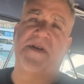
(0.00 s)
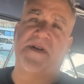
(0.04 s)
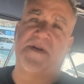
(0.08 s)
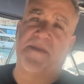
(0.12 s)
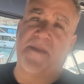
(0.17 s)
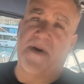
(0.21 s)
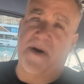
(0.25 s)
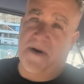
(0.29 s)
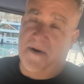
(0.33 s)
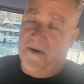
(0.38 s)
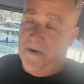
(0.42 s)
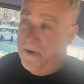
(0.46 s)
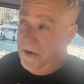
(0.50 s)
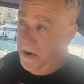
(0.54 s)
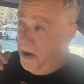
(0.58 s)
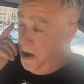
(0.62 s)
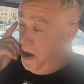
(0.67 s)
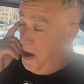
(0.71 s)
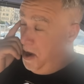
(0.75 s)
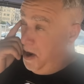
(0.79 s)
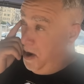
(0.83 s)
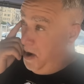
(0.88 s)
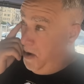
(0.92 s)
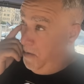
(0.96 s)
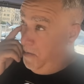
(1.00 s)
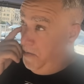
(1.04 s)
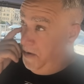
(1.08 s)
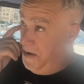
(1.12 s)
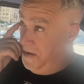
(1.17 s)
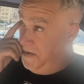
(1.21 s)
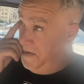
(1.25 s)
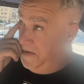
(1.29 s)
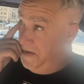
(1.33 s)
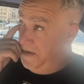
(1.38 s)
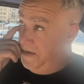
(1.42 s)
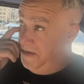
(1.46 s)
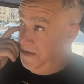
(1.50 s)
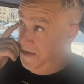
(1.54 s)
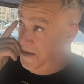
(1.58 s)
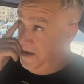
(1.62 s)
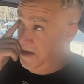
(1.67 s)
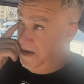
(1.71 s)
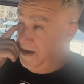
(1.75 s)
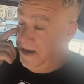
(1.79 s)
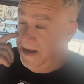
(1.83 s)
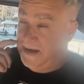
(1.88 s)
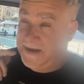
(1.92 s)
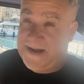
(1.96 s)
tomorrow with
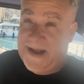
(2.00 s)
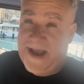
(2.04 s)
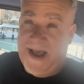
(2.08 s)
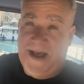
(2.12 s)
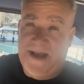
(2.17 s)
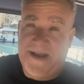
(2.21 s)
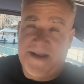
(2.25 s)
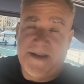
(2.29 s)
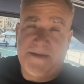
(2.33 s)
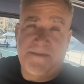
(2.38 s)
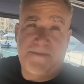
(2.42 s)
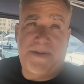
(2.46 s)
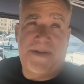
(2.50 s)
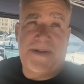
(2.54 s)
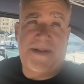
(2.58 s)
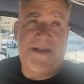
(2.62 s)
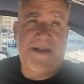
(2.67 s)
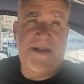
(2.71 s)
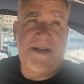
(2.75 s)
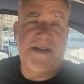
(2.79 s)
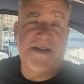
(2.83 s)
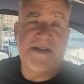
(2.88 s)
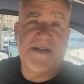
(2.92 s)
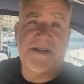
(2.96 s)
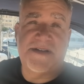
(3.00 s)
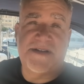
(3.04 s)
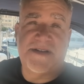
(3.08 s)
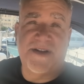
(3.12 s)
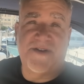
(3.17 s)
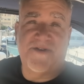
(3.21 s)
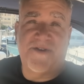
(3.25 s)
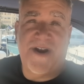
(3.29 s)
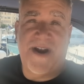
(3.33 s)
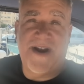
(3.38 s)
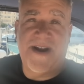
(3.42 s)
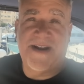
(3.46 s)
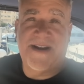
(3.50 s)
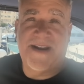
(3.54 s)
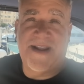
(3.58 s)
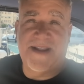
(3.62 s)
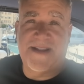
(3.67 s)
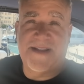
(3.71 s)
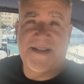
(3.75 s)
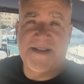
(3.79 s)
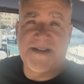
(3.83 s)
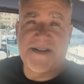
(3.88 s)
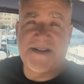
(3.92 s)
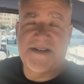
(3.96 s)
the Italian police to try to
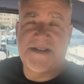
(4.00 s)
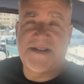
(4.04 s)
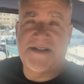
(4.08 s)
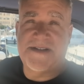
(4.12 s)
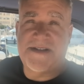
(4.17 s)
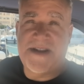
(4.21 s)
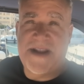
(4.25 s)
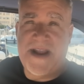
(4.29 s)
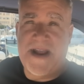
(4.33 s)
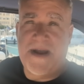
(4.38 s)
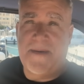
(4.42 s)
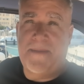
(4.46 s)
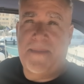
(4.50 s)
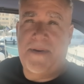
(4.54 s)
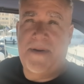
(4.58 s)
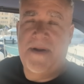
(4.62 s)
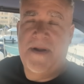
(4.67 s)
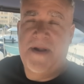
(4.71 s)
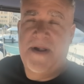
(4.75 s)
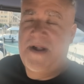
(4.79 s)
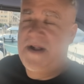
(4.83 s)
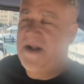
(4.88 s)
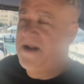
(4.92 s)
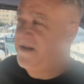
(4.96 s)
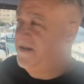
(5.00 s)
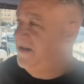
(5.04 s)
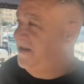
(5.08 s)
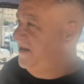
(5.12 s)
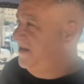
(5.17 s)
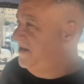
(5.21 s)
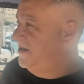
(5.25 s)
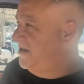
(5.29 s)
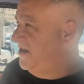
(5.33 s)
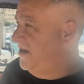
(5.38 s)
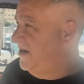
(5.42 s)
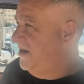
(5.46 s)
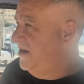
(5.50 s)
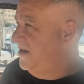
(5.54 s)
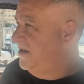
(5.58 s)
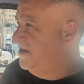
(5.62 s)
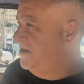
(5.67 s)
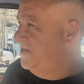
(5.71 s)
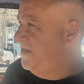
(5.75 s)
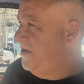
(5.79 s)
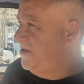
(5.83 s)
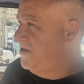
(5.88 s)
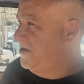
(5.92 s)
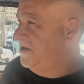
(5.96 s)
get this stamp, these
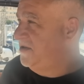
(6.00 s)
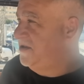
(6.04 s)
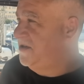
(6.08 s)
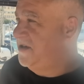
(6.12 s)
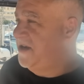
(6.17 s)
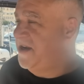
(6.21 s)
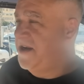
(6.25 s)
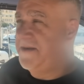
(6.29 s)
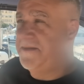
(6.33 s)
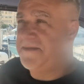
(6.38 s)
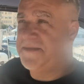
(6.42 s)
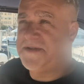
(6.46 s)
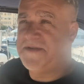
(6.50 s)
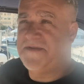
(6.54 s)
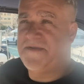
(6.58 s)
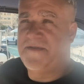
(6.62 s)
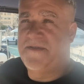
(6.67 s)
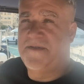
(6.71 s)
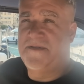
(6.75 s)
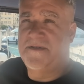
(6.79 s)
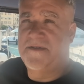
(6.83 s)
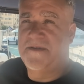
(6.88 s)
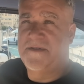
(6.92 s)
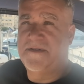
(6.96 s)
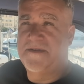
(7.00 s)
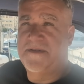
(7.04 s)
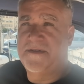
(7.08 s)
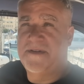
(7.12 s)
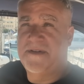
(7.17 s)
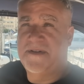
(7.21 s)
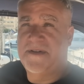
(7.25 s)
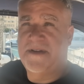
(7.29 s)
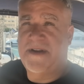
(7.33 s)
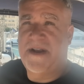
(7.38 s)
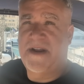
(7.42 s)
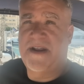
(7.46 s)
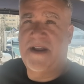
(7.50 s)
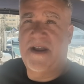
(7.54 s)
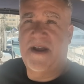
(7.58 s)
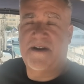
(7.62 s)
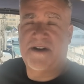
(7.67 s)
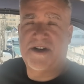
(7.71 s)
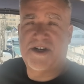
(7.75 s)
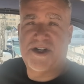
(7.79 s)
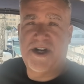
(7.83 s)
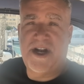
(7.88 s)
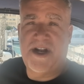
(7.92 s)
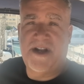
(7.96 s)
special stamps for getting out
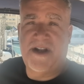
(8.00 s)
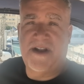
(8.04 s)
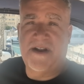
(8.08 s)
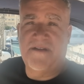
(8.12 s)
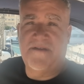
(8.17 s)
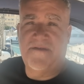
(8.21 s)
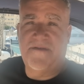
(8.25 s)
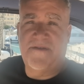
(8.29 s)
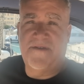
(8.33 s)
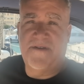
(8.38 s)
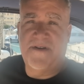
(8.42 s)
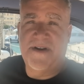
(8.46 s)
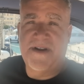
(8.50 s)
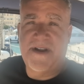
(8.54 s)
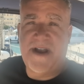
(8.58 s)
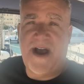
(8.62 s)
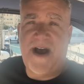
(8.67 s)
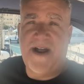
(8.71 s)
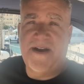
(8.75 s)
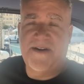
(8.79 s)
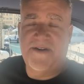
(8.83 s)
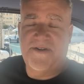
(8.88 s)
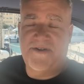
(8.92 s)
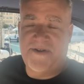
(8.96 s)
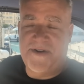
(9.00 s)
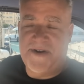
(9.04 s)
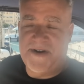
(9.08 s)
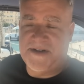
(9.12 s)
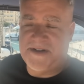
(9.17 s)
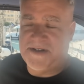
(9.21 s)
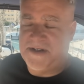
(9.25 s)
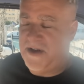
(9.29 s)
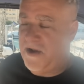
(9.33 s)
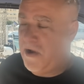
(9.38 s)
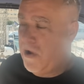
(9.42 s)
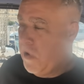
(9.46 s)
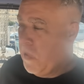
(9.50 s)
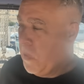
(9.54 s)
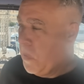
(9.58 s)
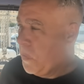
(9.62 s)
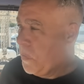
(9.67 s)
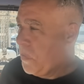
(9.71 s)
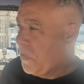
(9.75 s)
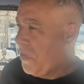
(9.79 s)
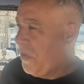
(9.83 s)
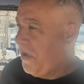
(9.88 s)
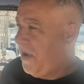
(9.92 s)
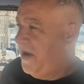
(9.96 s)
of Schenken for a yacht in transit.
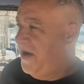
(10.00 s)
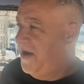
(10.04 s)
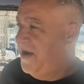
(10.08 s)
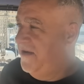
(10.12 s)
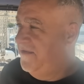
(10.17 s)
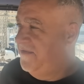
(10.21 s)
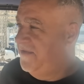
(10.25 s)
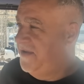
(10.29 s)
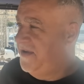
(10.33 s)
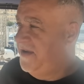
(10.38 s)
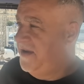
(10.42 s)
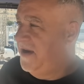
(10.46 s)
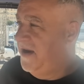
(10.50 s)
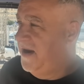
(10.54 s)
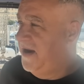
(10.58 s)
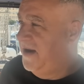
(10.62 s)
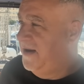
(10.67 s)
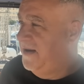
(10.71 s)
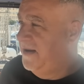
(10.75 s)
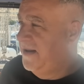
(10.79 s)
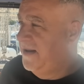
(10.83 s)
I have the